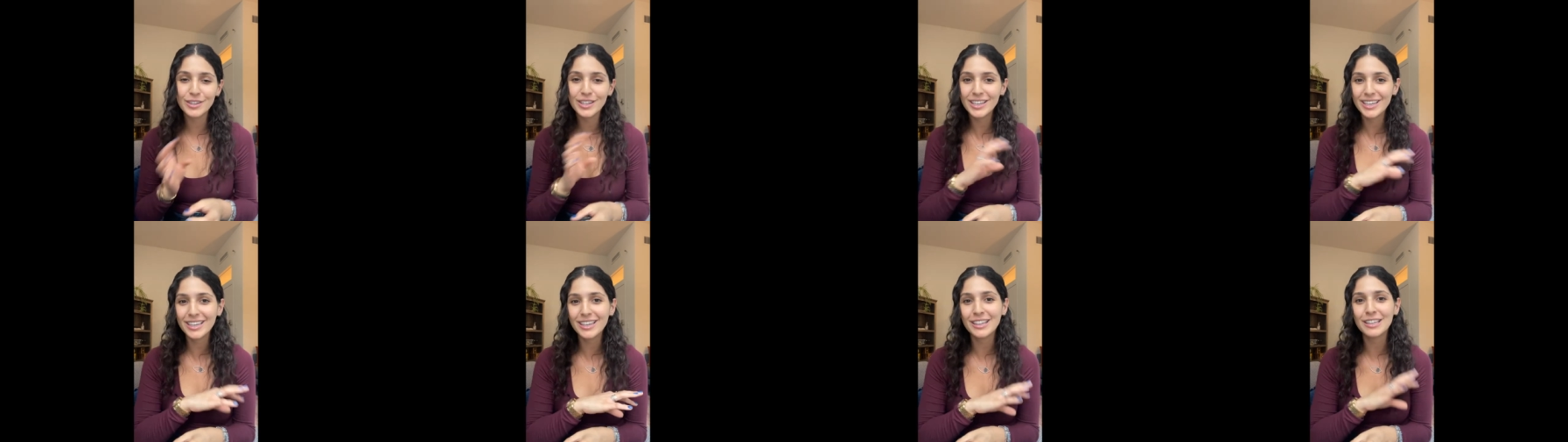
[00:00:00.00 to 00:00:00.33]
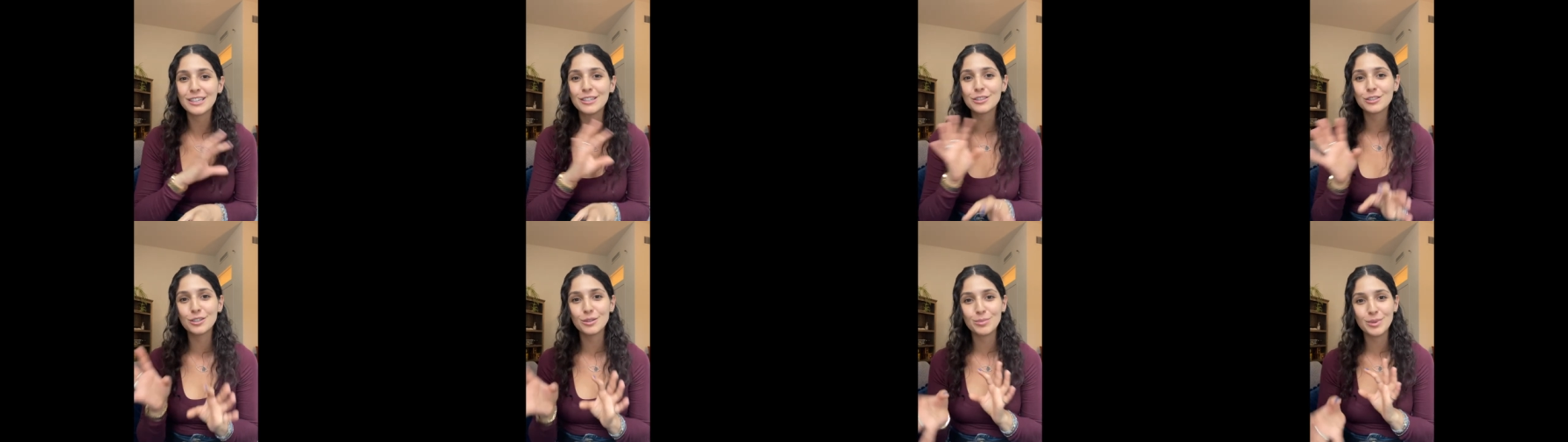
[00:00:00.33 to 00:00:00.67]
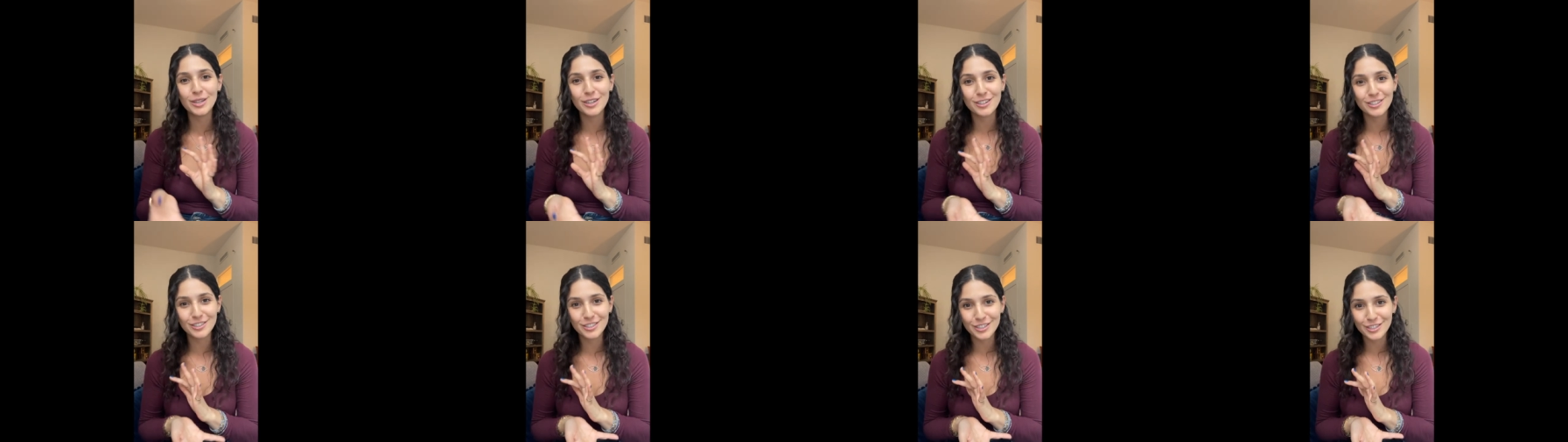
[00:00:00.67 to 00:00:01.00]
Healing should be
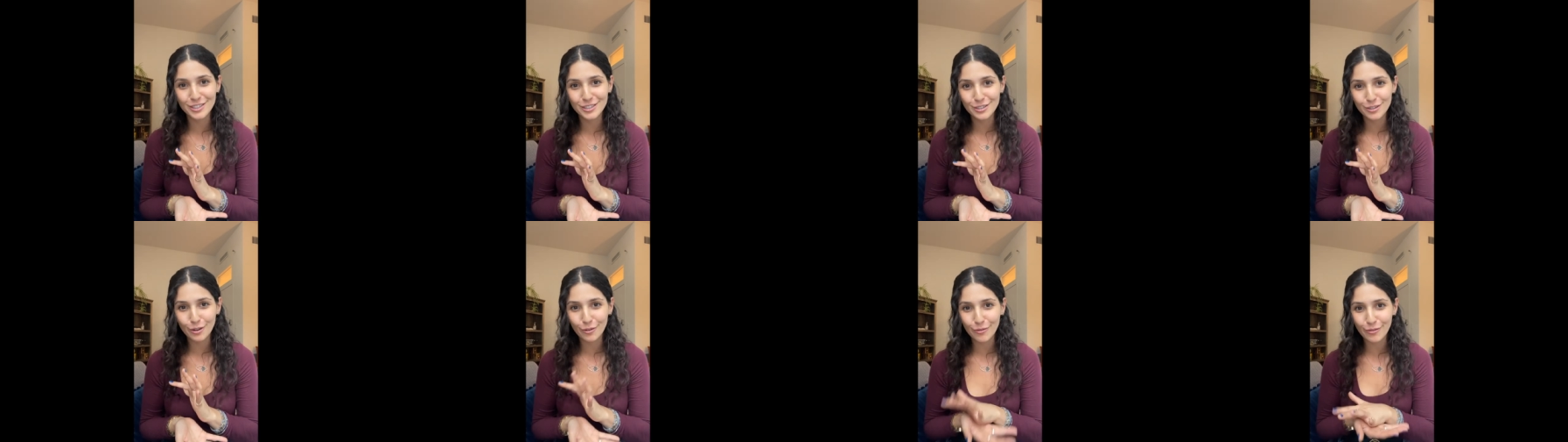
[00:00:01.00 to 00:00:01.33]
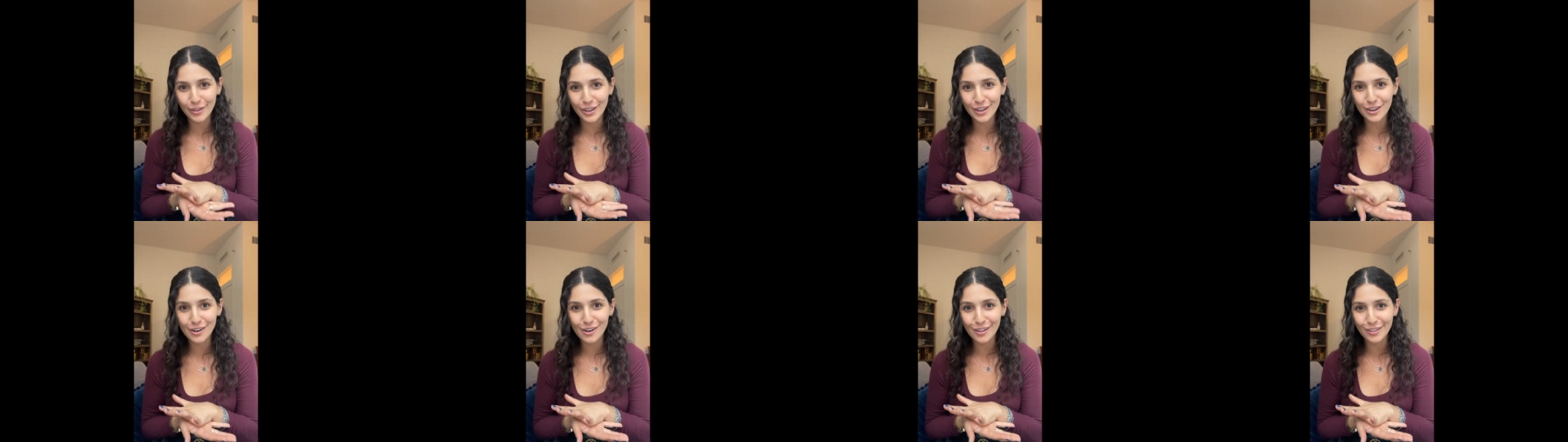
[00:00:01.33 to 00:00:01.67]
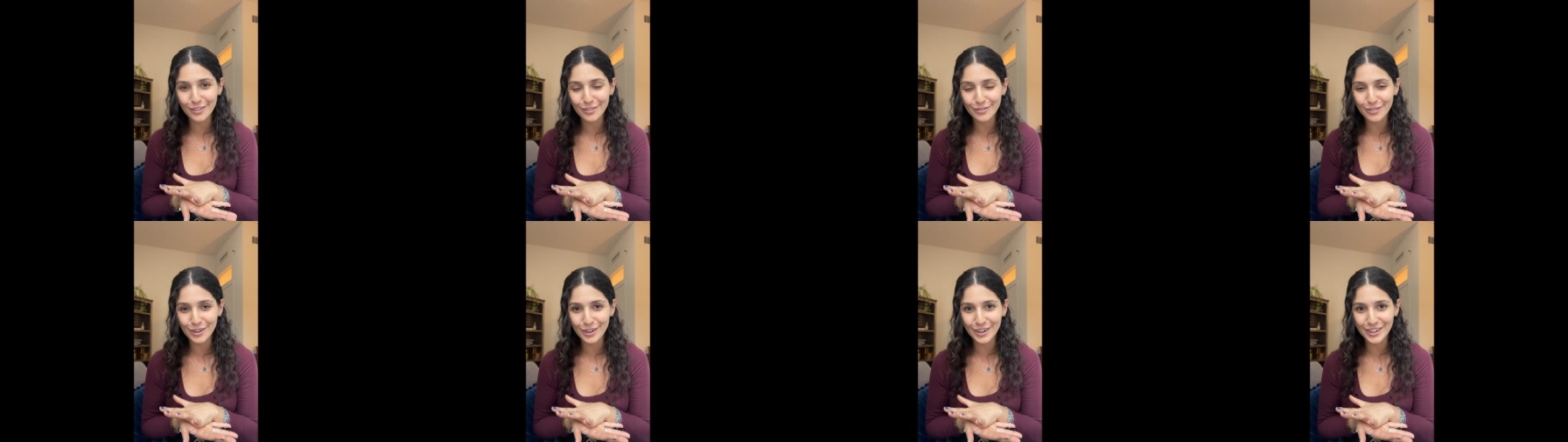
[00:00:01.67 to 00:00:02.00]
altered to fit all
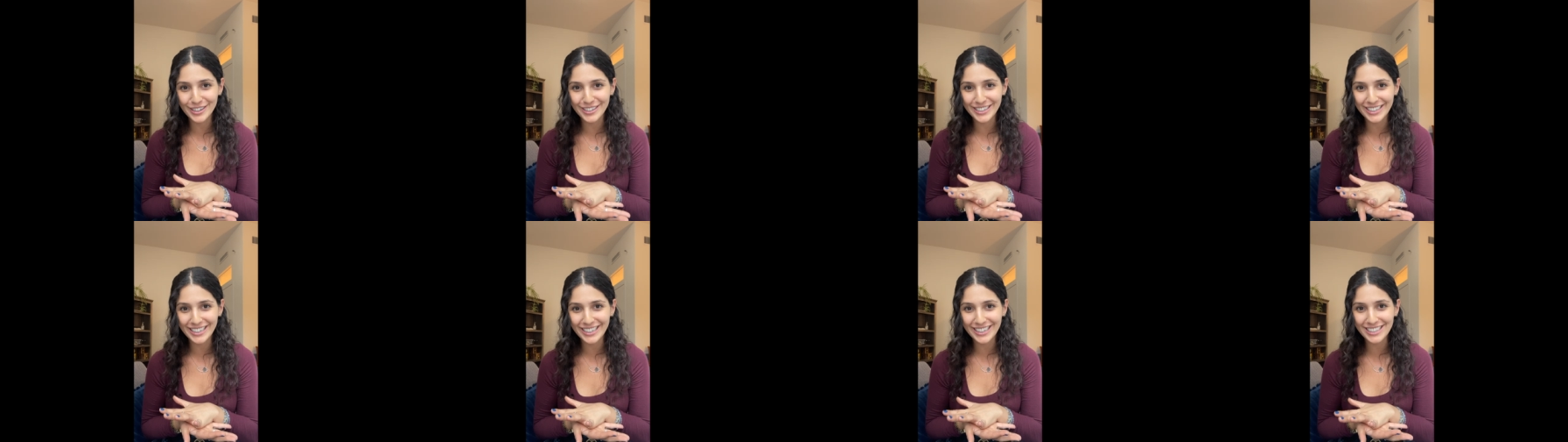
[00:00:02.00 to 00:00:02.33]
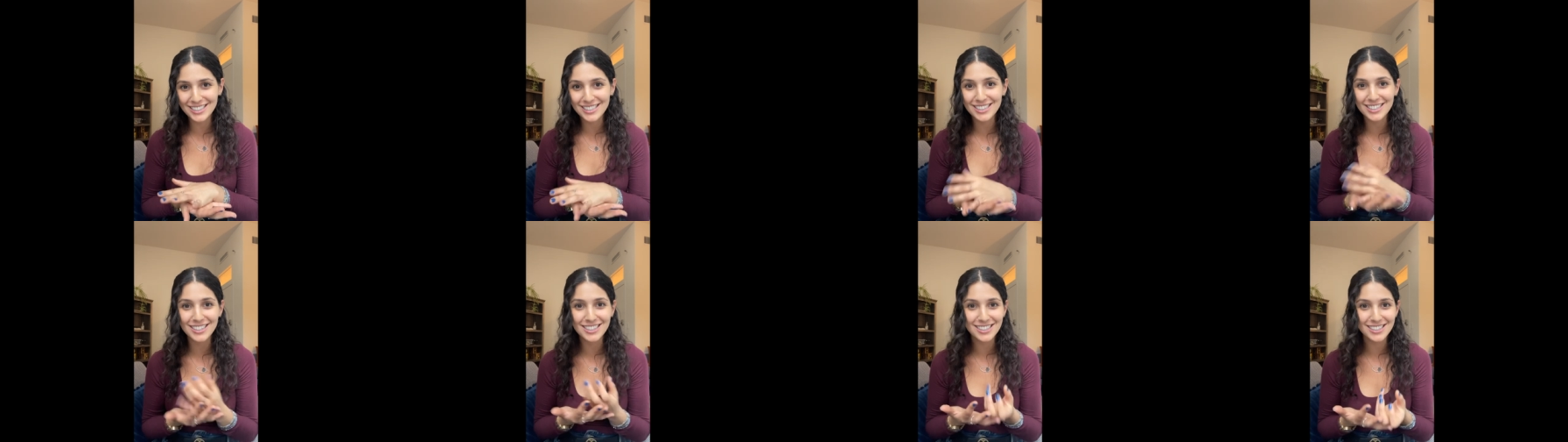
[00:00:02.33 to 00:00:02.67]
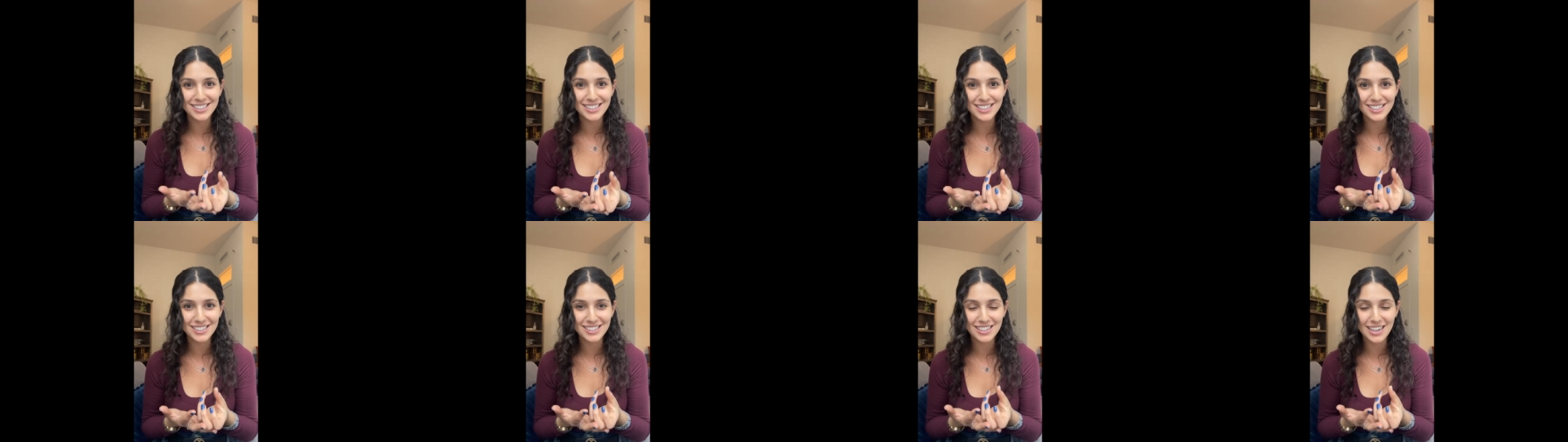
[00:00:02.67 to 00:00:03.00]
of our needs and
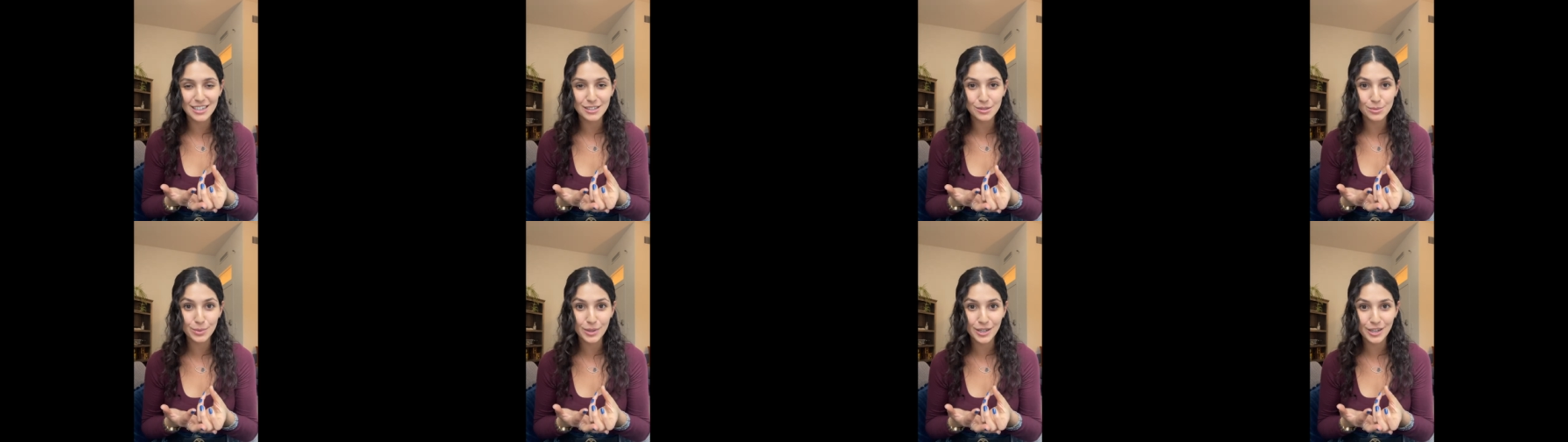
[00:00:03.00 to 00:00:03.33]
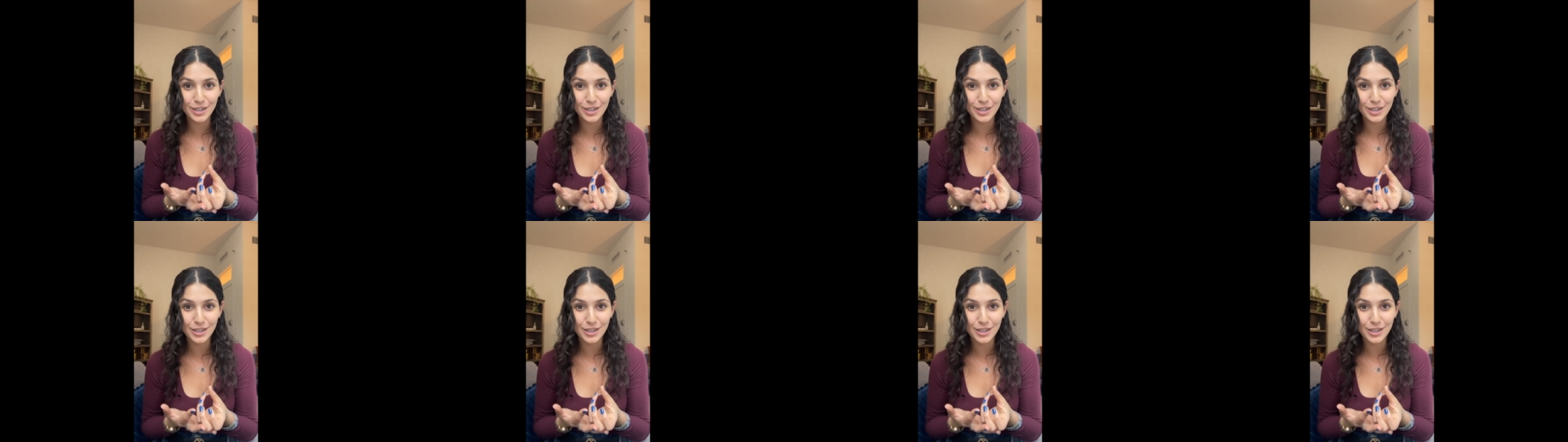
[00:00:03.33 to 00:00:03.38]
exist as we